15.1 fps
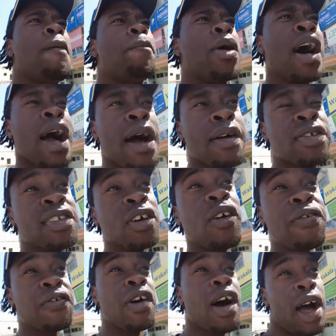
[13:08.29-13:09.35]
But
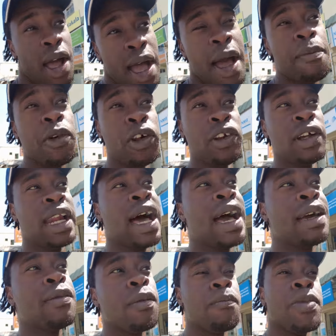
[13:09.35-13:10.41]
so far, I'm going to
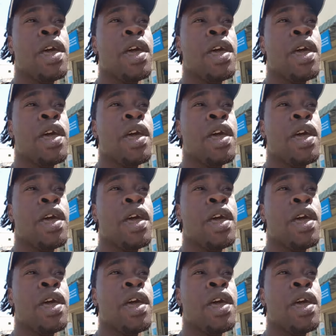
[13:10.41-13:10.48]
lie,